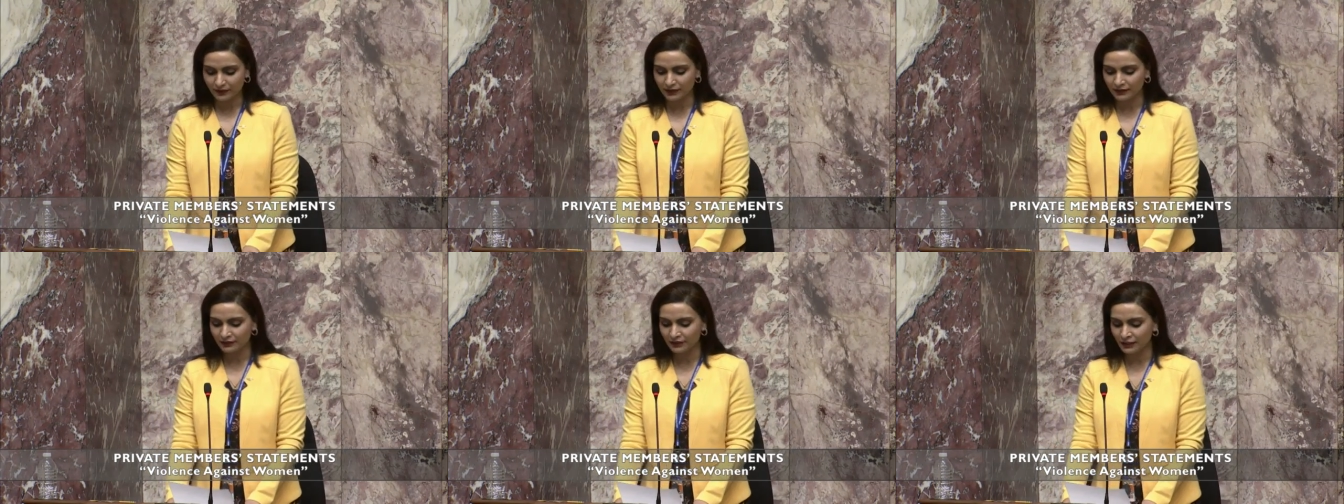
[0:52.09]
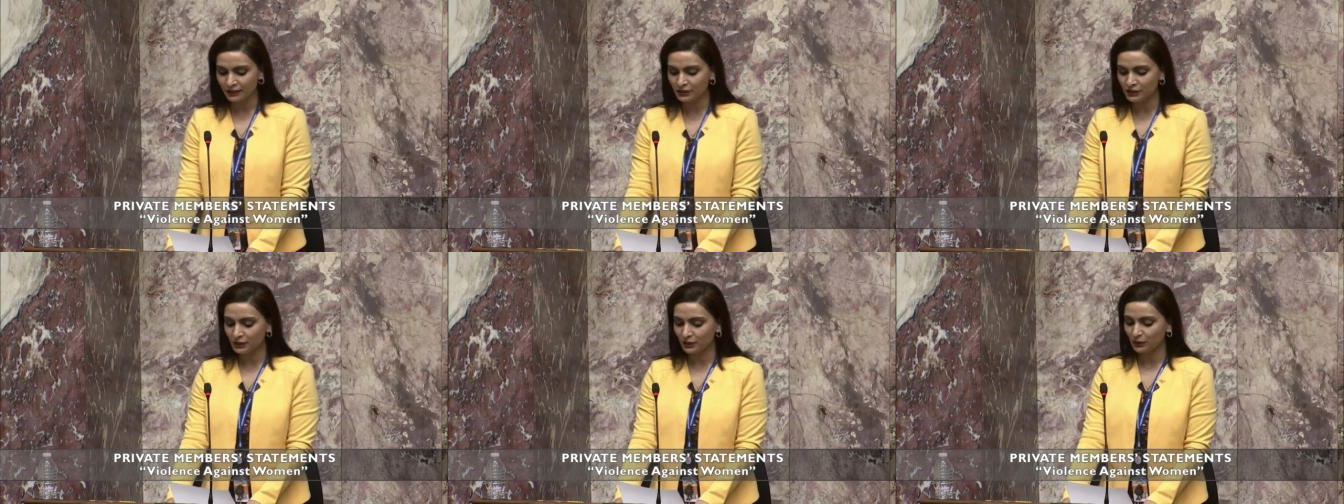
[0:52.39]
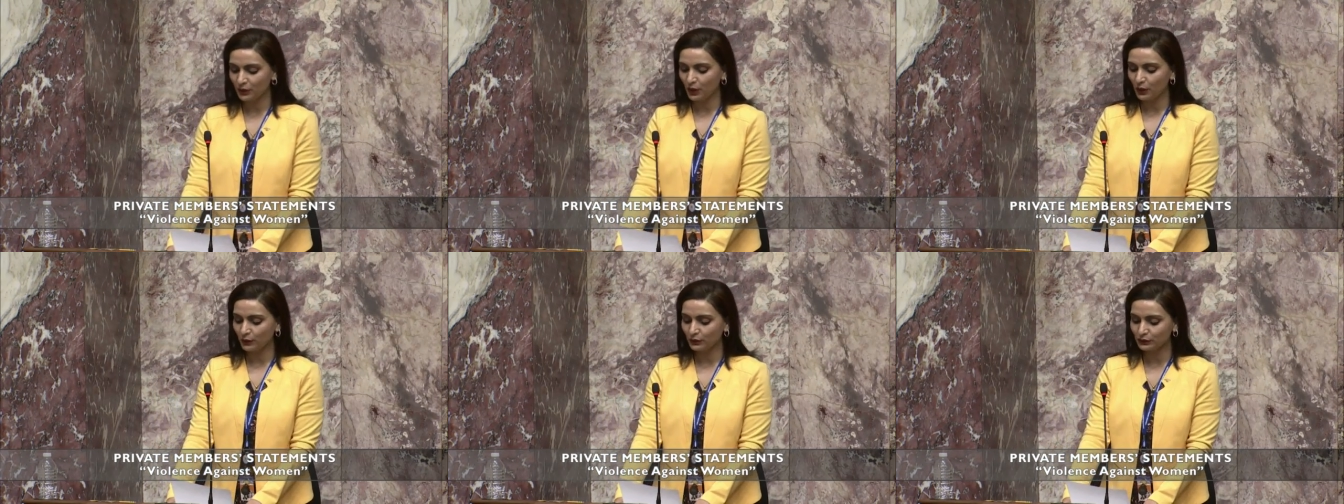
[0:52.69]
This
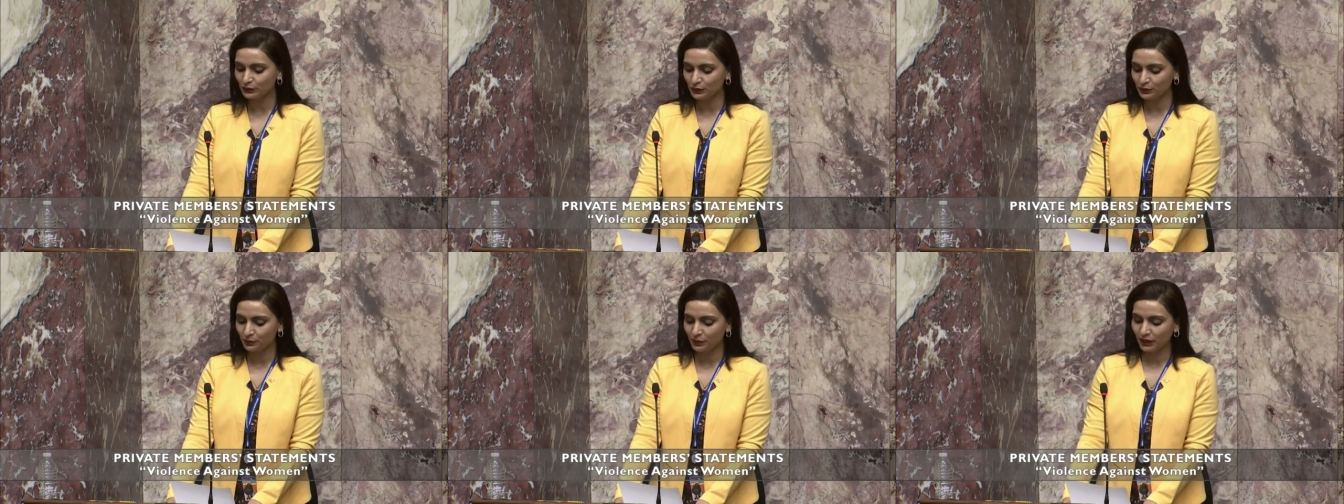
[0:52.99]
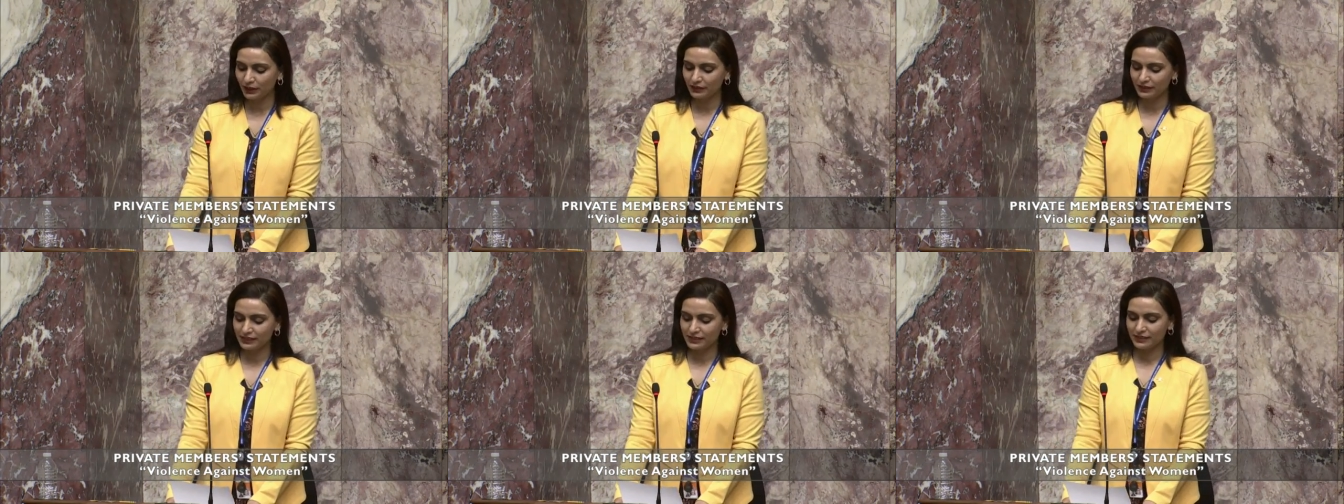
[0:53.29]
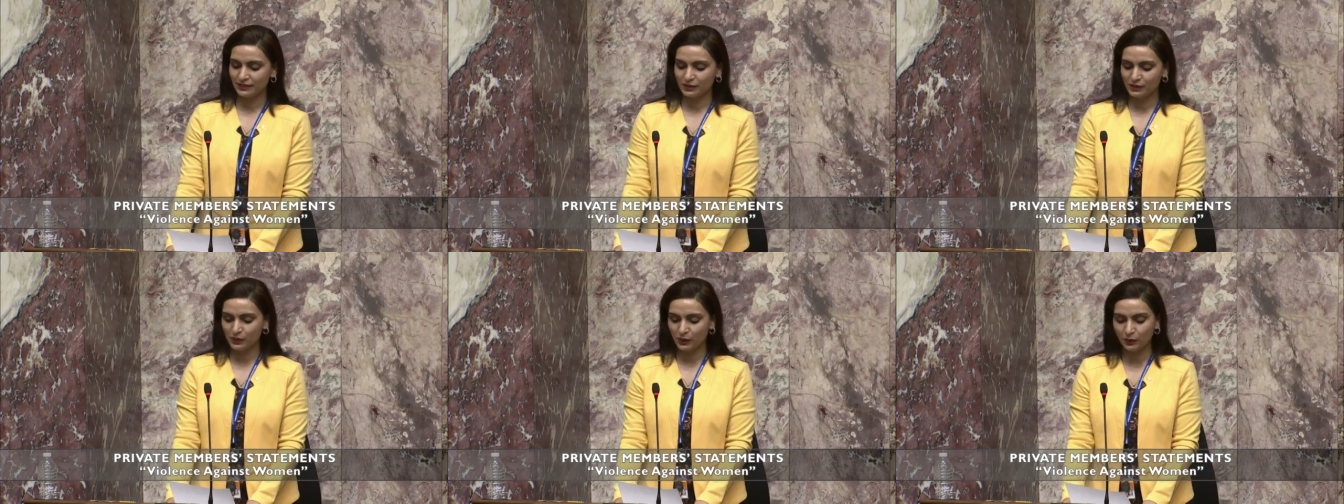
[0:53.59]
year also marks
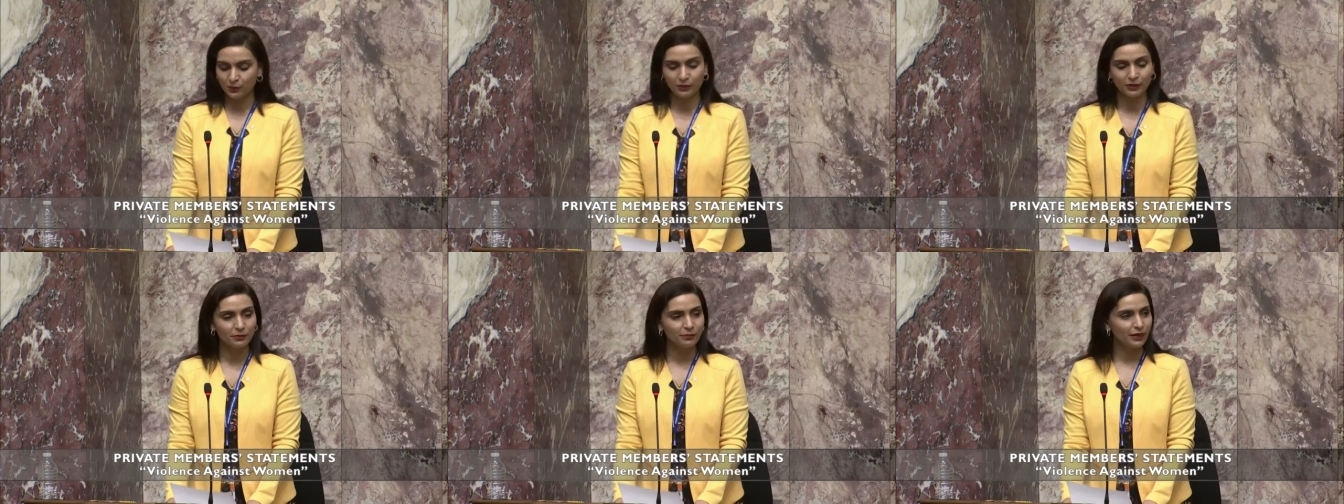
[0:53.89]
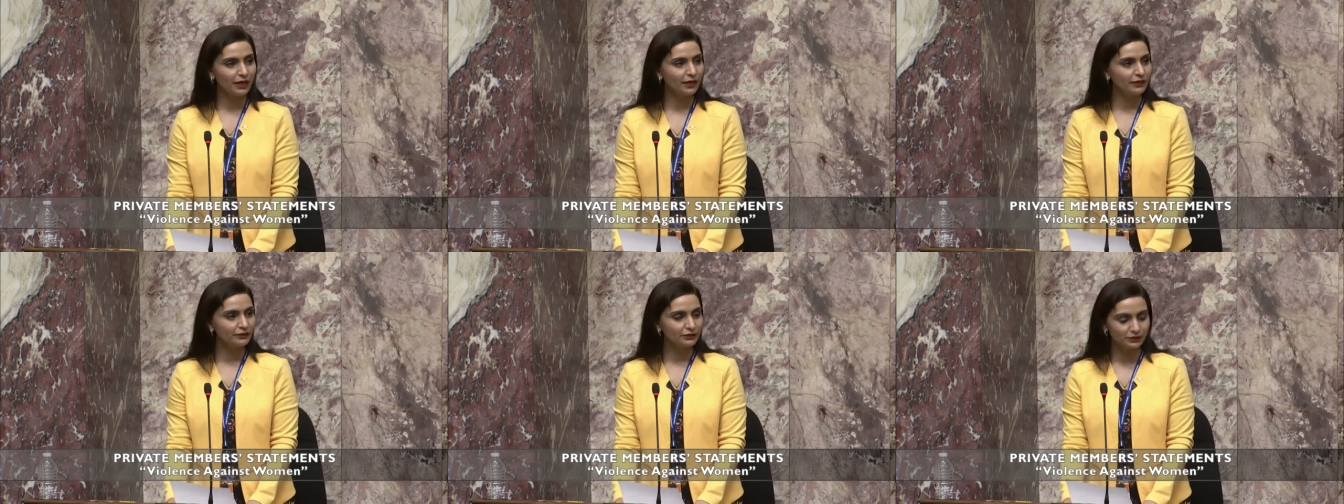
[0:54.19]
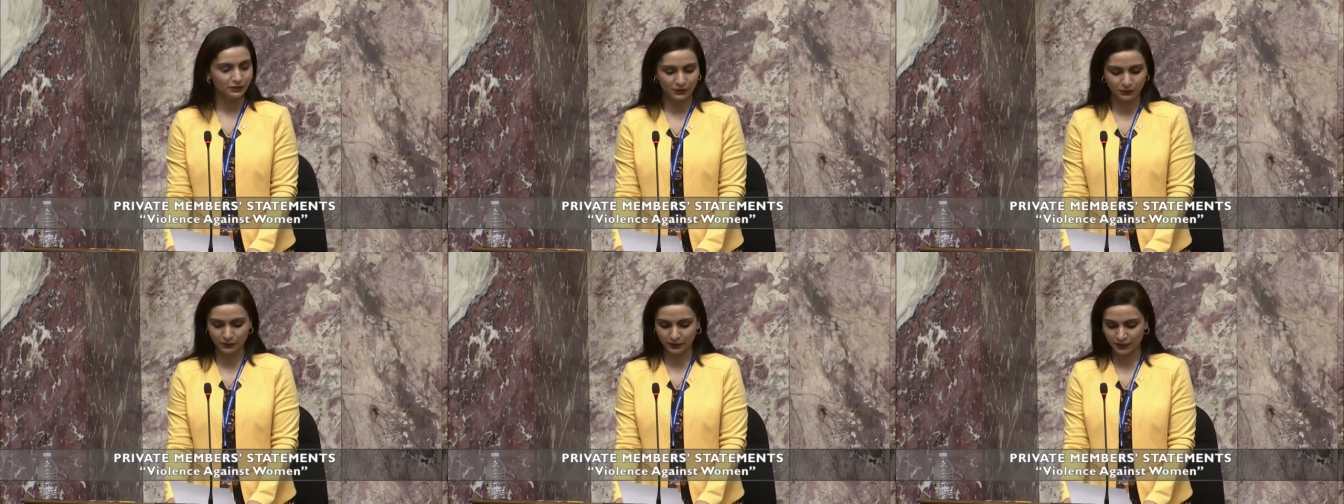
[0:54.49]
the somber
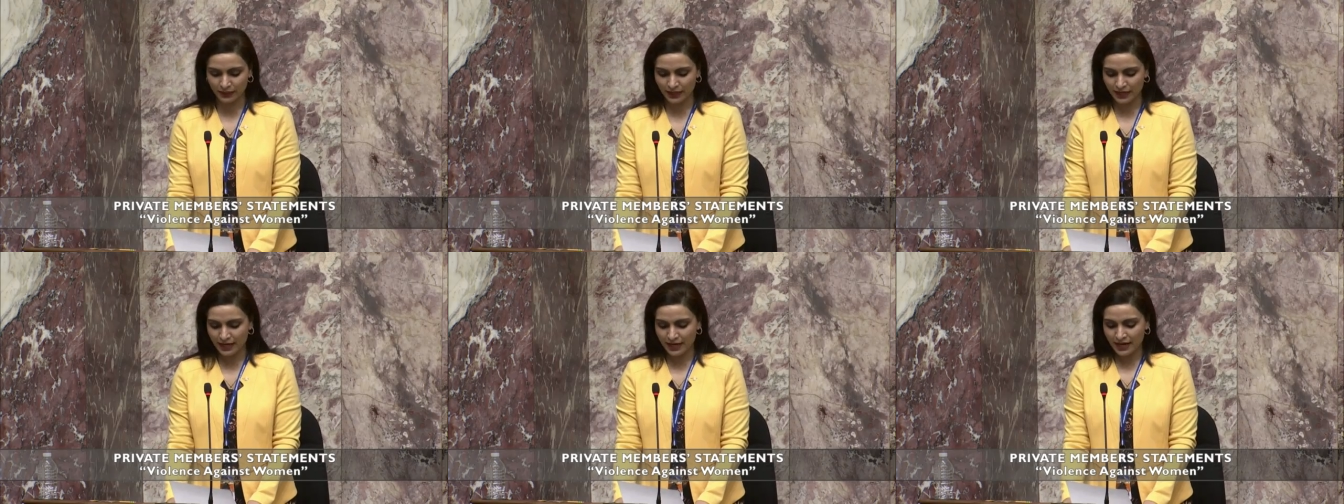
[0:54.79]
milestone